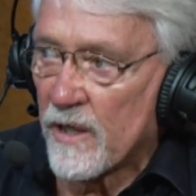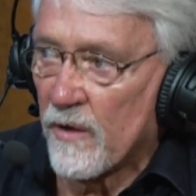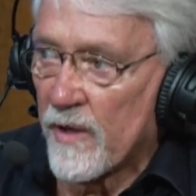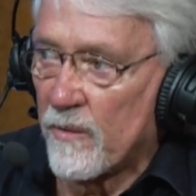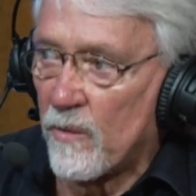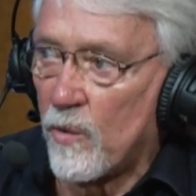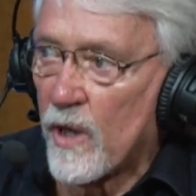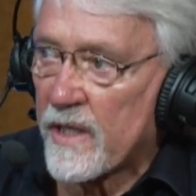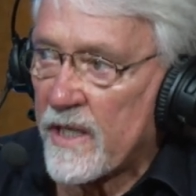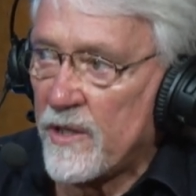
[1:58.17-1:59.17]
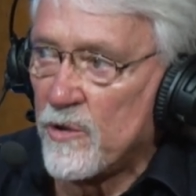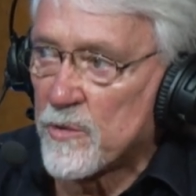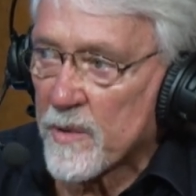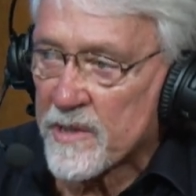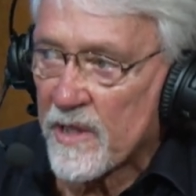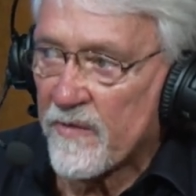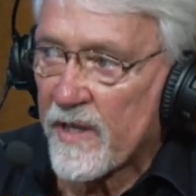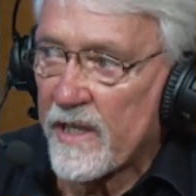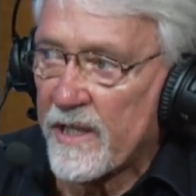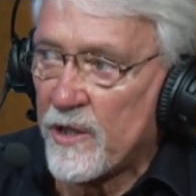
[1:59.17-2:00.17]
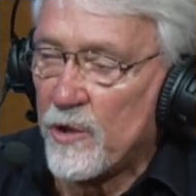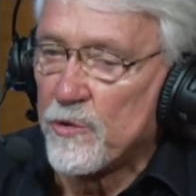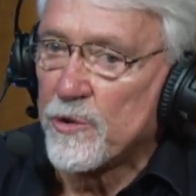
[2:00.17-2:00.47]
All they what can you specifically do